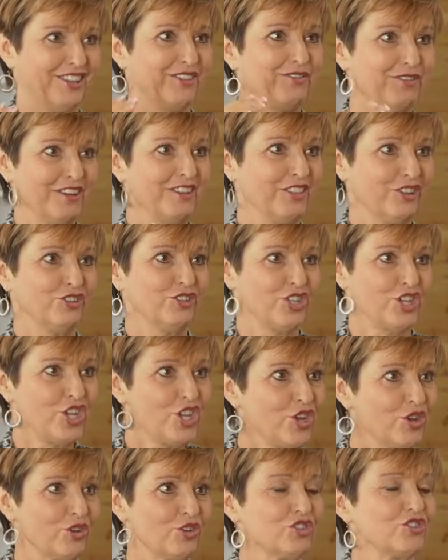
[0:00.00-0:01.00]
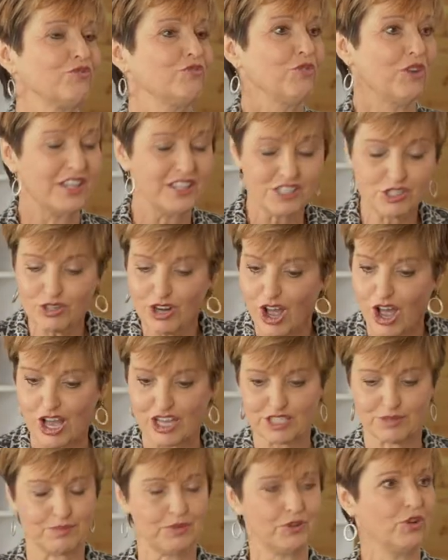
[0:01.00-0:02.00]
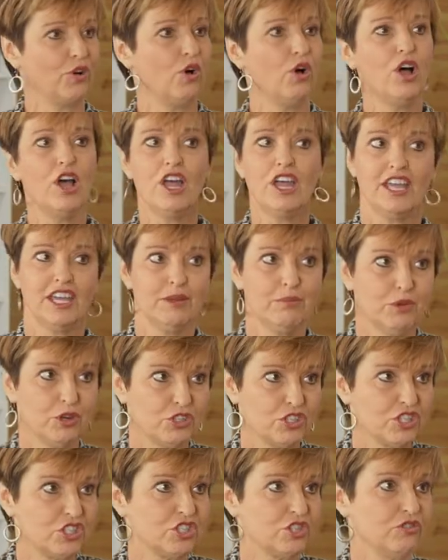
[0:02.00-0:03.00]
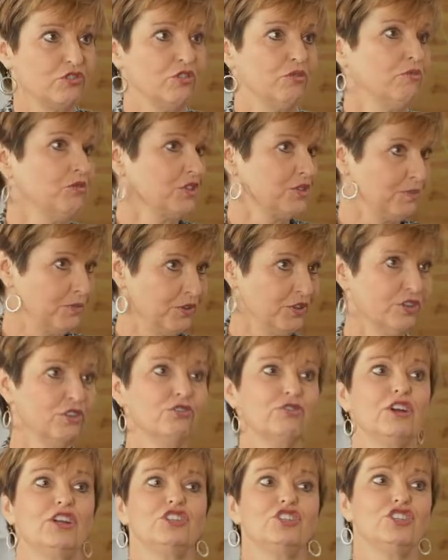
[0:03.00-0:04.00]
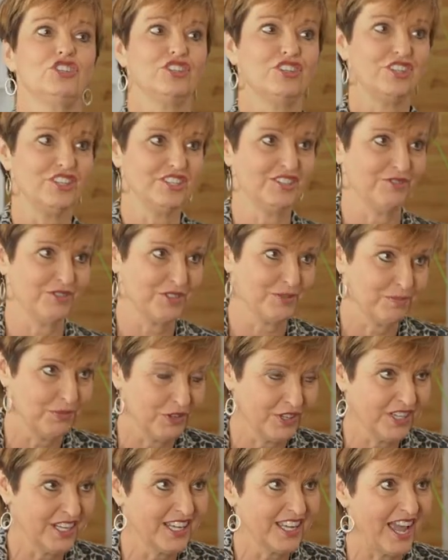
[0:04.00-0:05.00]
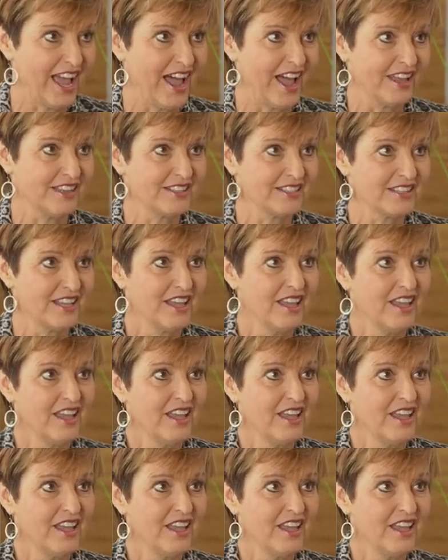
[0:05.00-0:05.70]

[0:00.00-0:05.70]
The thing looked huge. Went to the hospital, emergency room, was put on crutches, was put in a cast.